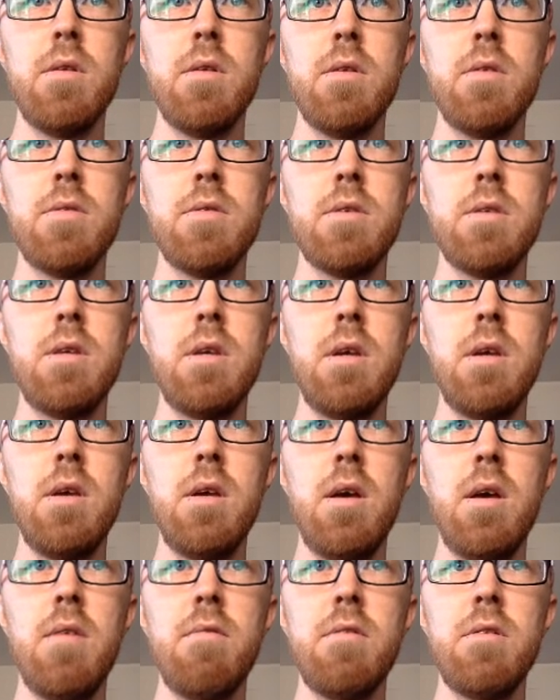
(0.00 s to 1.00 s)
see,
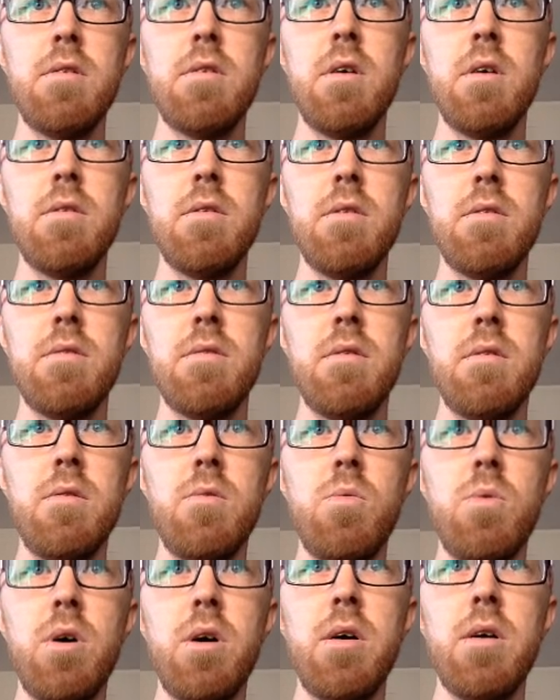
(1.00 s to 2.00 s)
I haven't done this in a
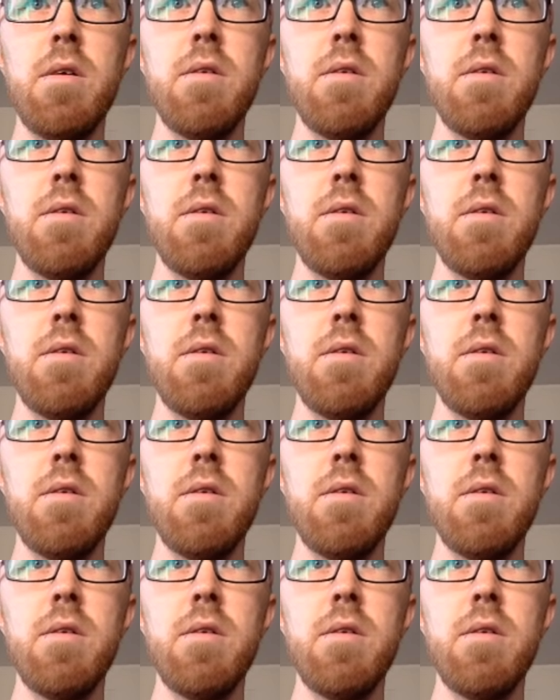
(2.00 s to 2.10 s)
while.